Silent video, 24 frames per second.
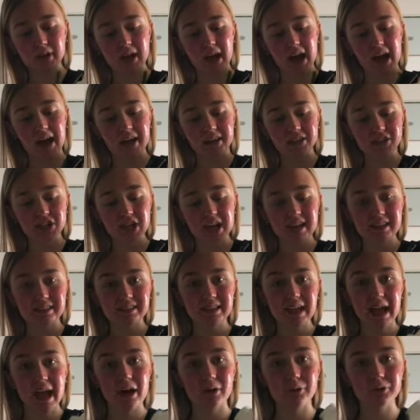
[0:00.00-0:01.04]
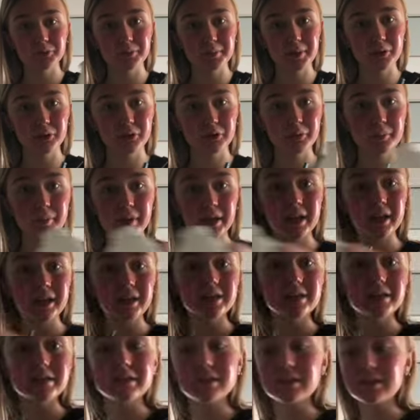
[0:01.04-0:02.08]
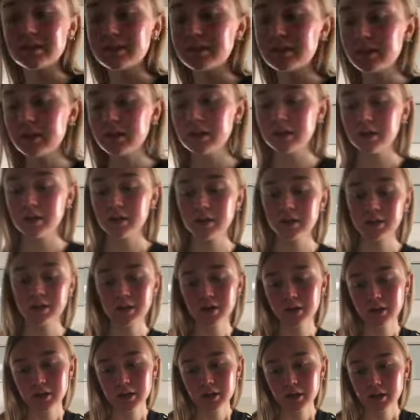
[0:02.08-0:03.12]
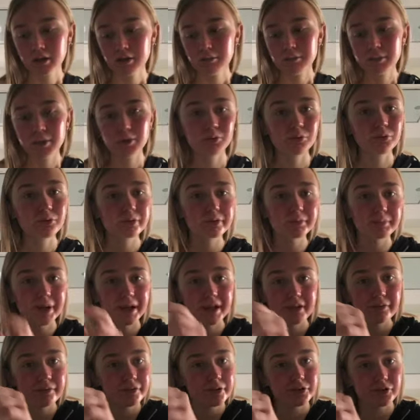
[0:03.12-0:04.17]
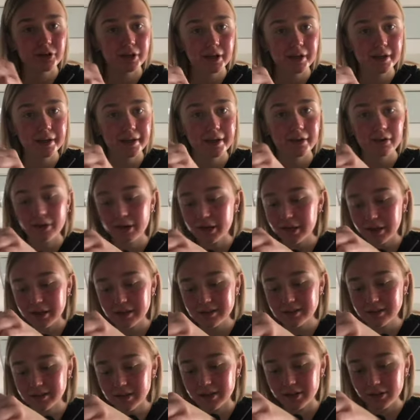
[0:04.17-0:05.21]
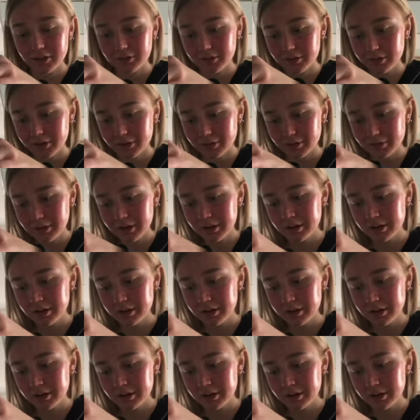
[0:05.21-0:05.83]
Um, and yes, cow's milk because milk was made for drinking, I guess. I don't know.